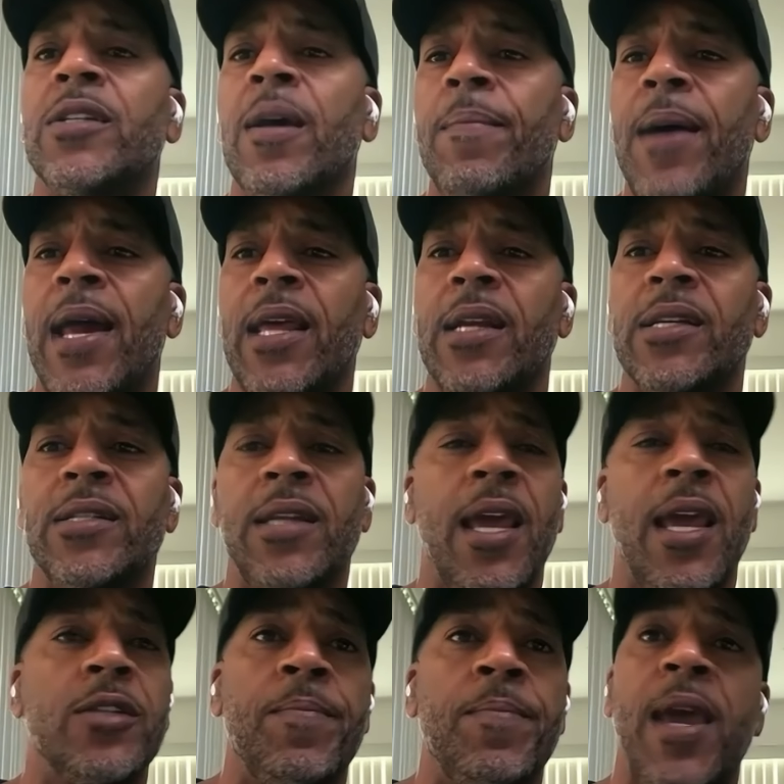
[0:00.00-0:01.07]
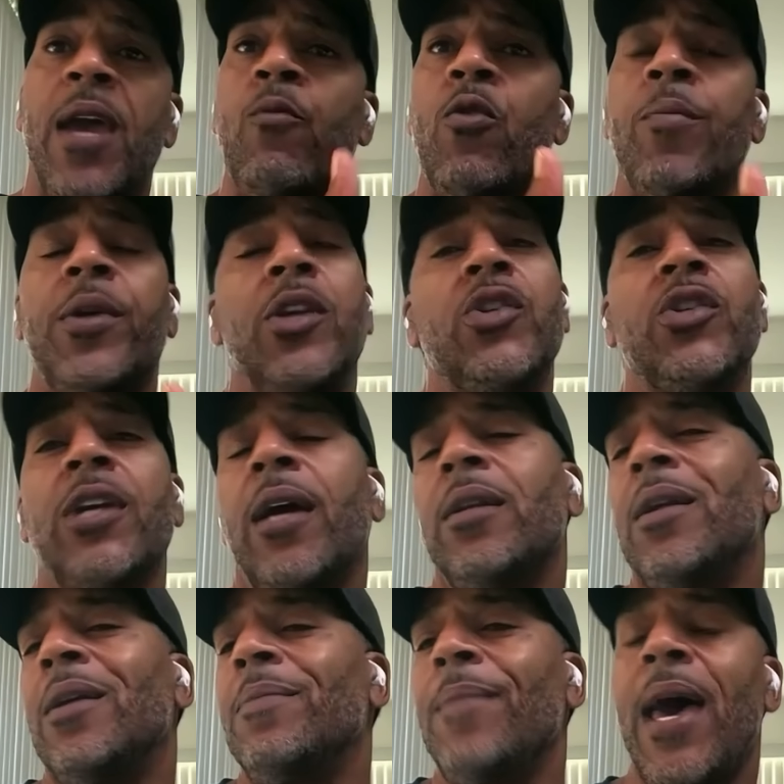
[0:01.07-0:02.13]
somebody in the stands, man, woman, or
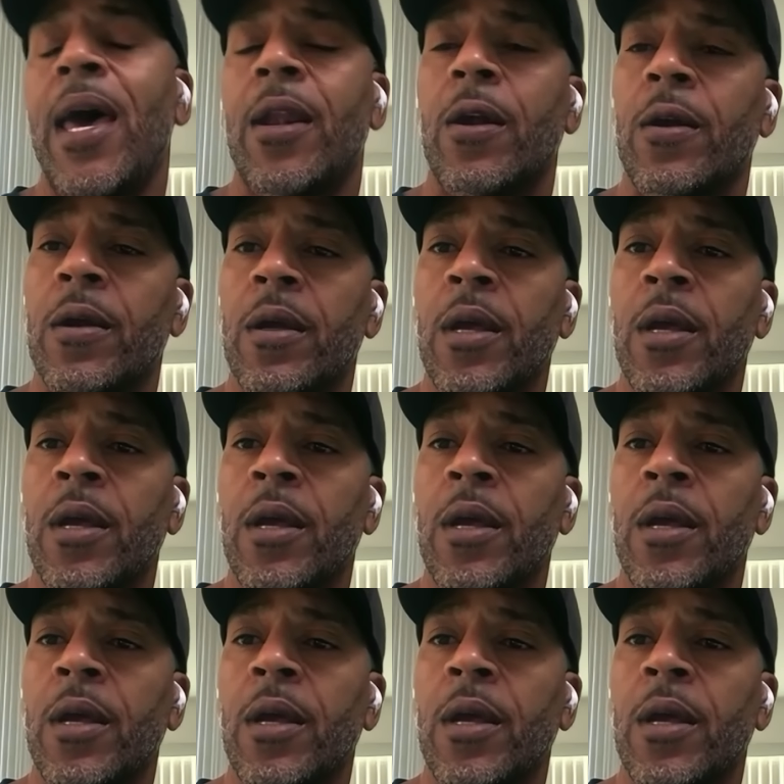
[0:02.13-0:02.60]
child, doesn't matter.